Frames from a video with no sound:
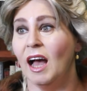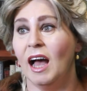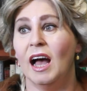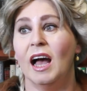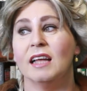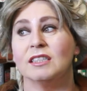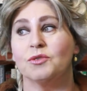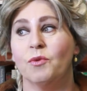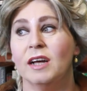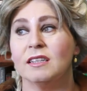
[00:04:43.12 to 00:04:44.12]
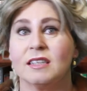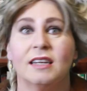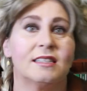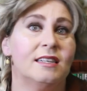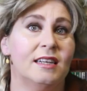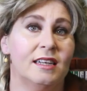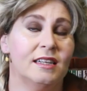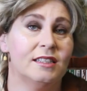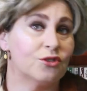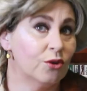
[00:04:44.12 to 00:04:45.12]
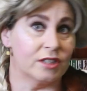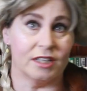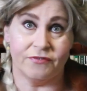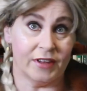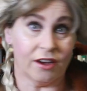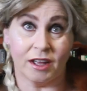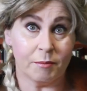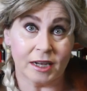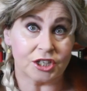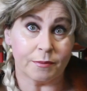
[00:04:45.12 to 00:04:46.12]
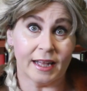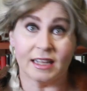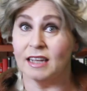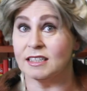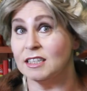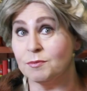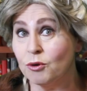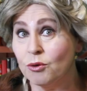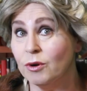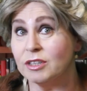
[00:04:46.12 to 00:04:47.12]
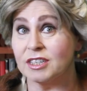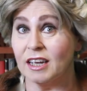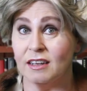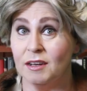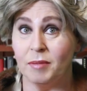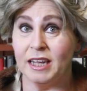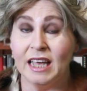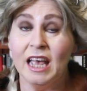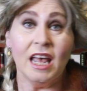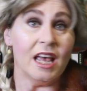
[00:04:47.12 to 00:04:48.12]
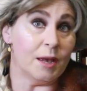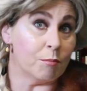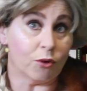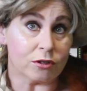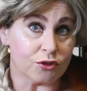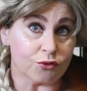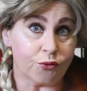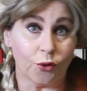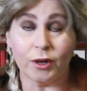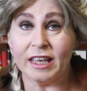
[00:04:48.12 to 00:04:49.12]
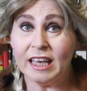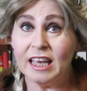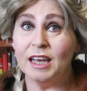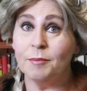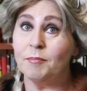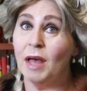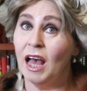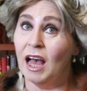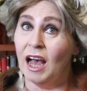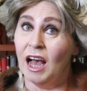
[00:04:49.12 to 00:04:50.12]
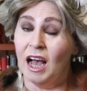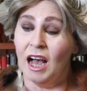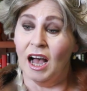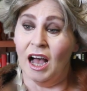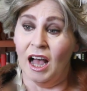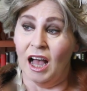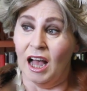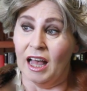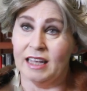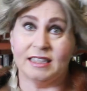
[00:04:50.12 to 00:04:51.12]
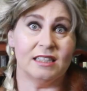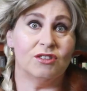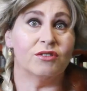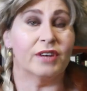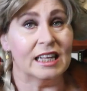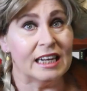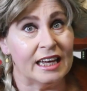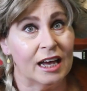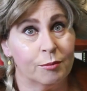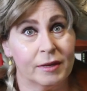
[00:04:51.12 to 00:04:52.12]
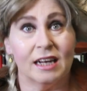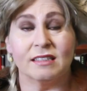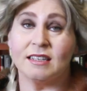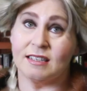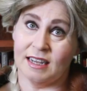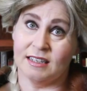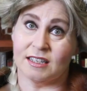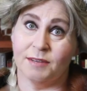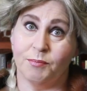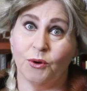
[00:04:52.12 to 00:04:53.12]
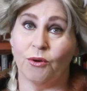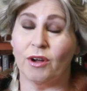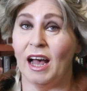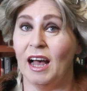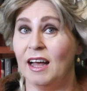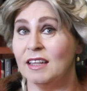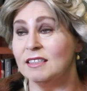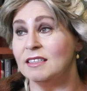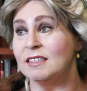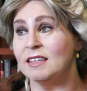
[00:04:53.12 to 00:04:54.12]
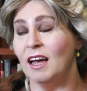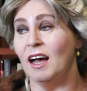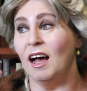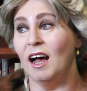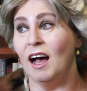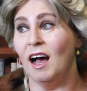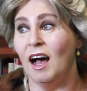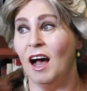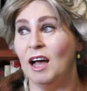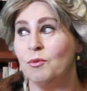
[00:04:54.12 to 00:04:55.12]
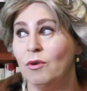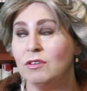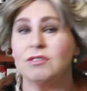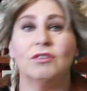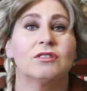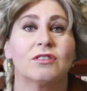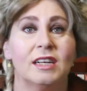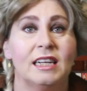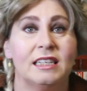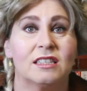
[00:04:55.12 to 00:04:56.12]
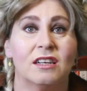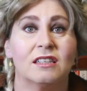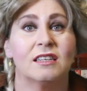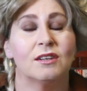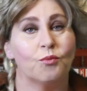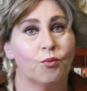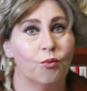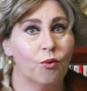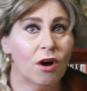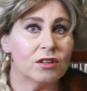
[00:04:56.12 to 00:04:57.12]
and while that it talks very much about how this book was terribly important for him, it did not really help me understand the book, and I was not really certain